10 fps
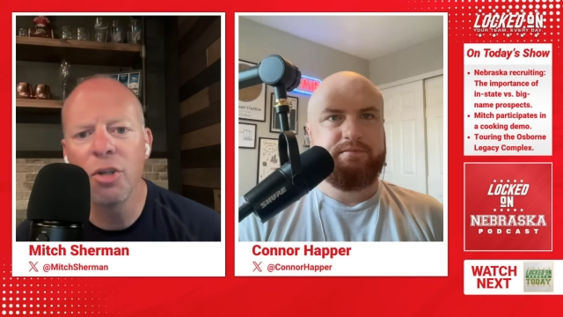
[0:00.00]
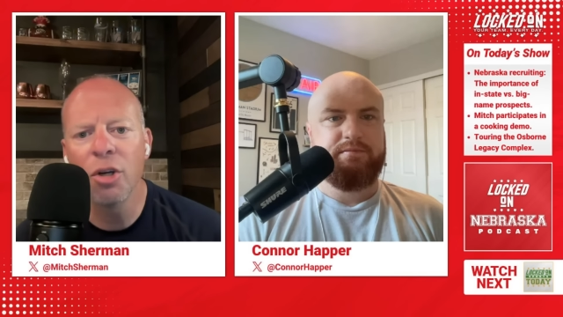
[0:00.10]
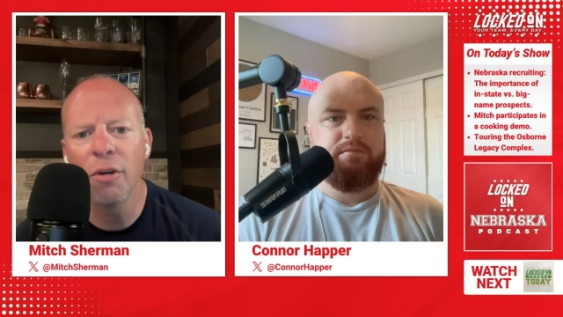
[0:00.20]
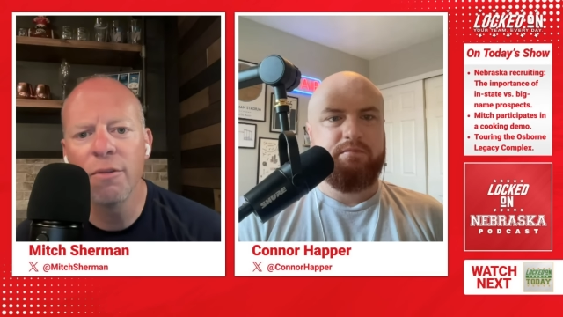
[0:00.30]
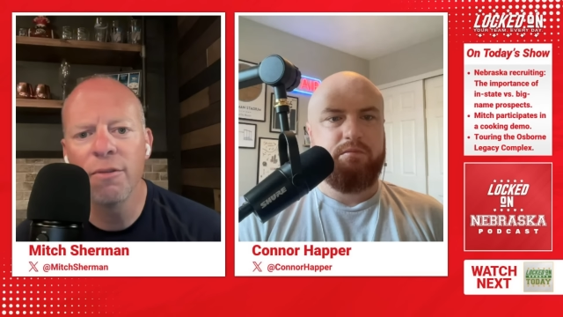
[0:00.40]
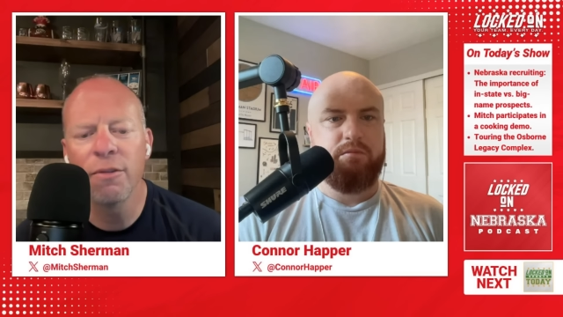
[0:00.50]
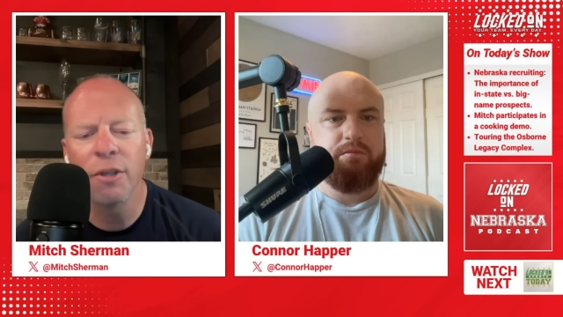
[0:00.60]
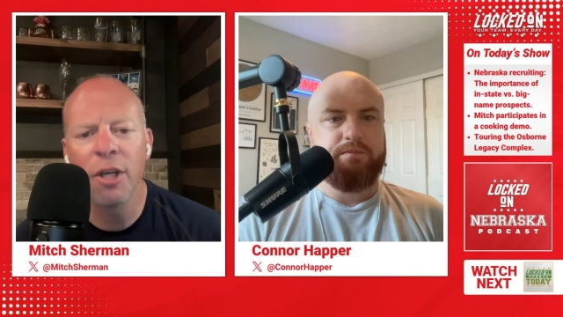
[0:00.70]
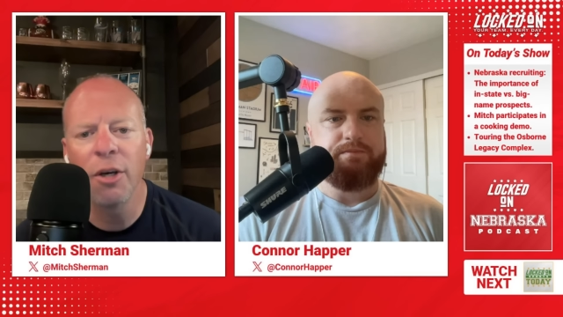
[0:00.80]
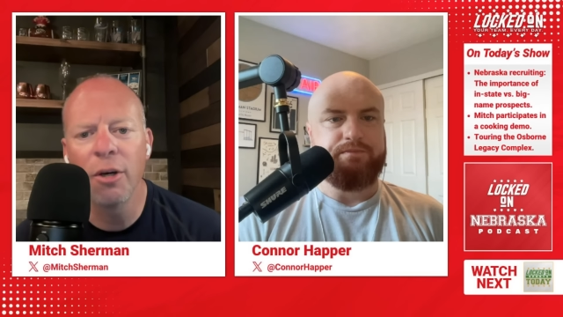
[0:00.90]
Speaker 1: turf
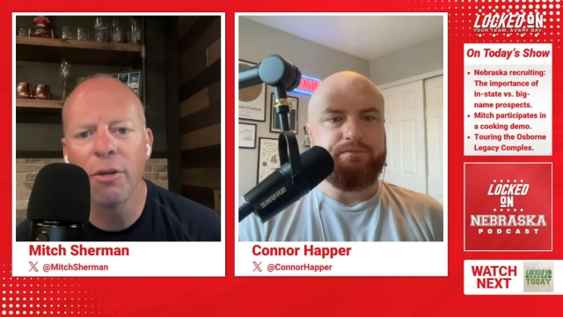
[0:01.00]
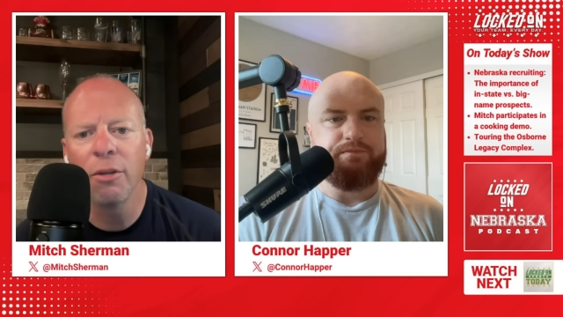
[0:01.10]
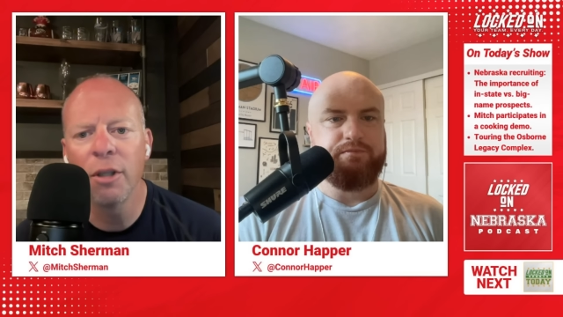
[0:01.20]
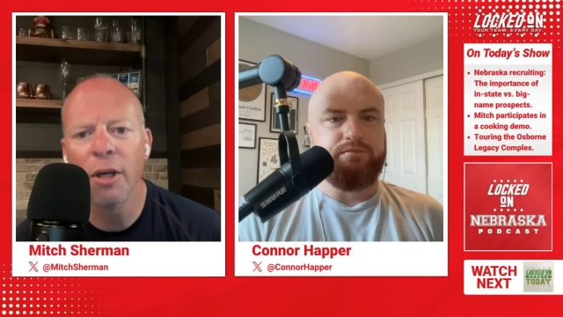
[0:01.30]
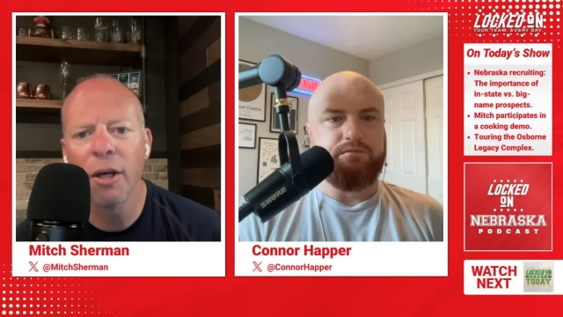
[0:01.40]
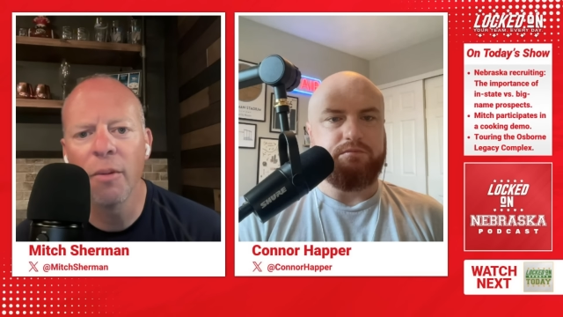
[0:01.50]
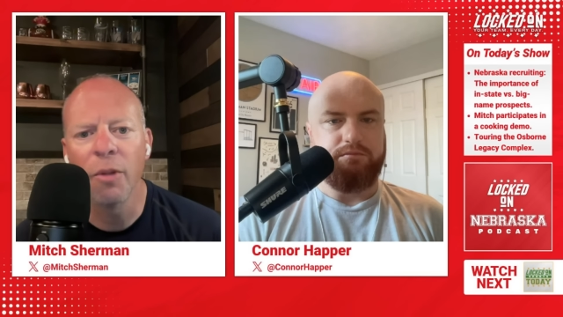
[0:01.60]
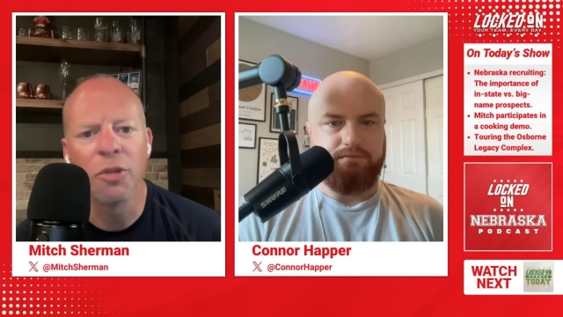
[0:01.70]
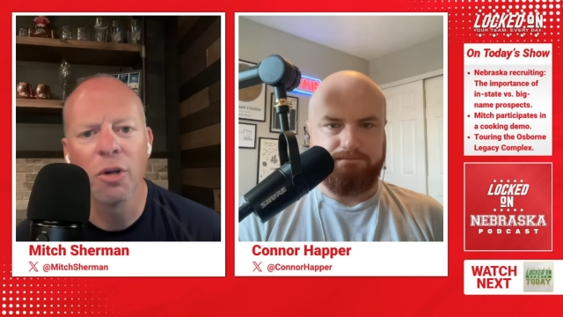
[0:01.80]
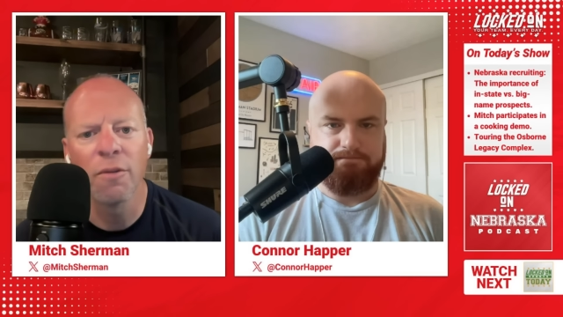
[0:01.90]
hill, um,
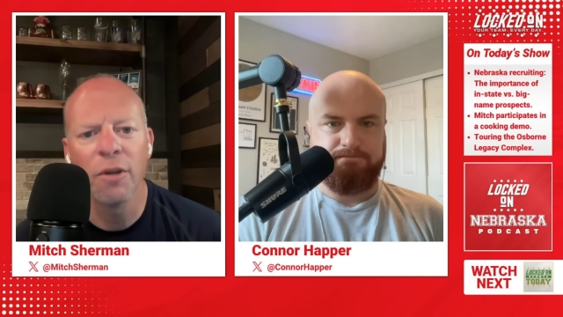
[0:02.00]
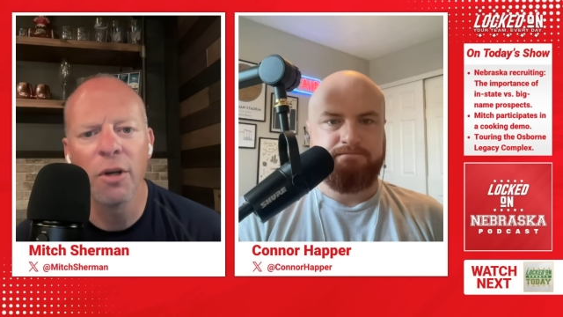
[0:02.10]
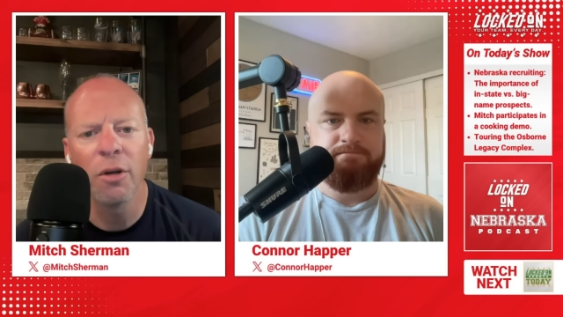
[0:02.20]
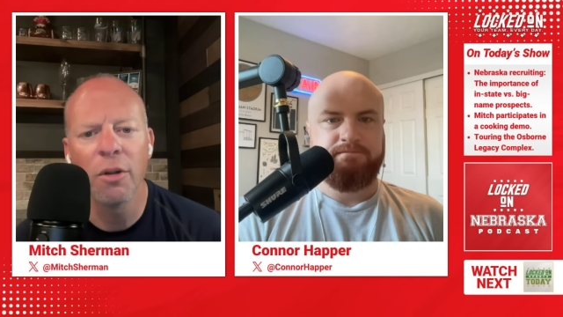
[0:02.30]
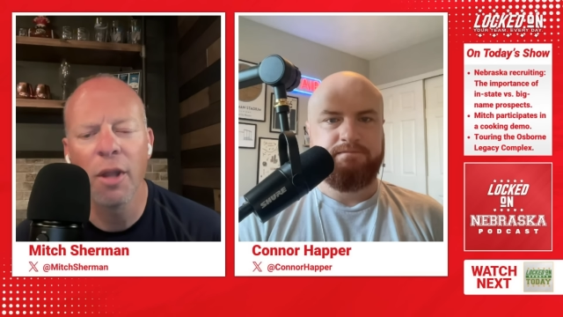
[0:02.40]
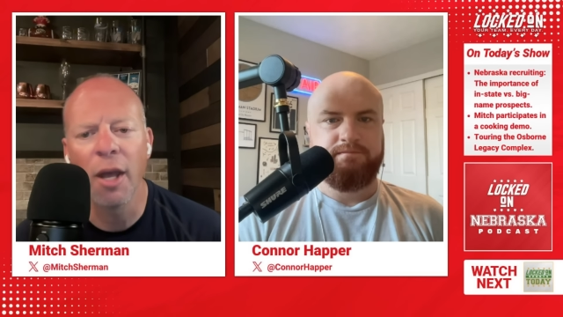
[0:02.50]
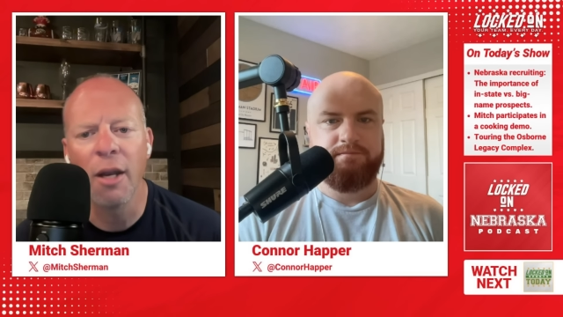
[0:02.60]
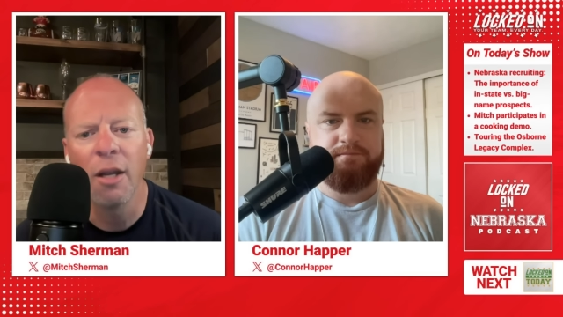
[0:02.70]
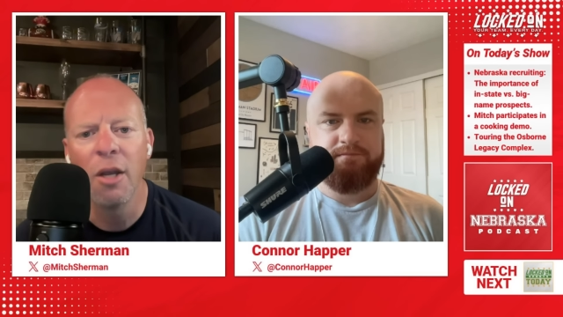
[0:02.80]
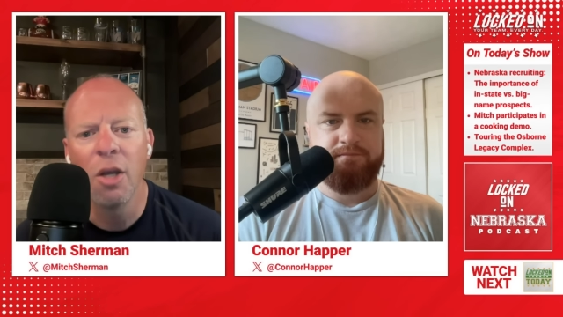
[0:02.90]
the turf hill that